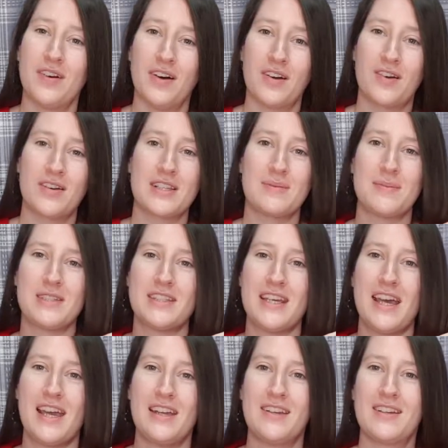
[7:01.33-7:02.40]
on Christmas Day,
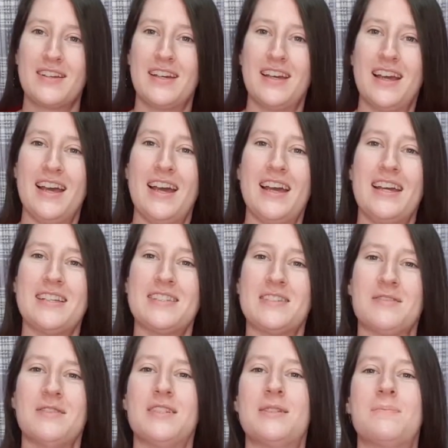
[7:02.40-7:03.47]
and it's
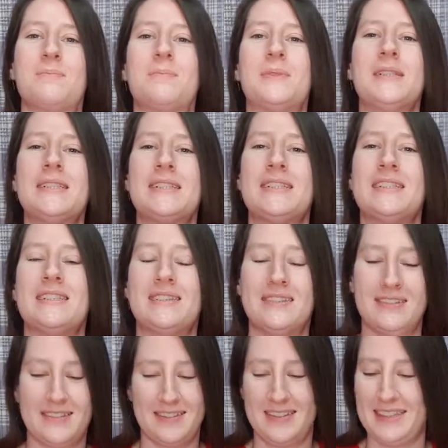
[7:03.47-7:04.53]
so sparkly,
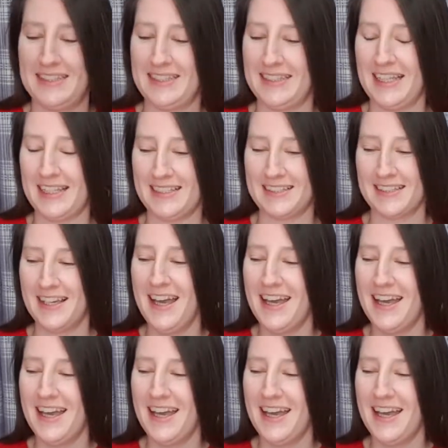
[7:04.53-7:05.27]
nice.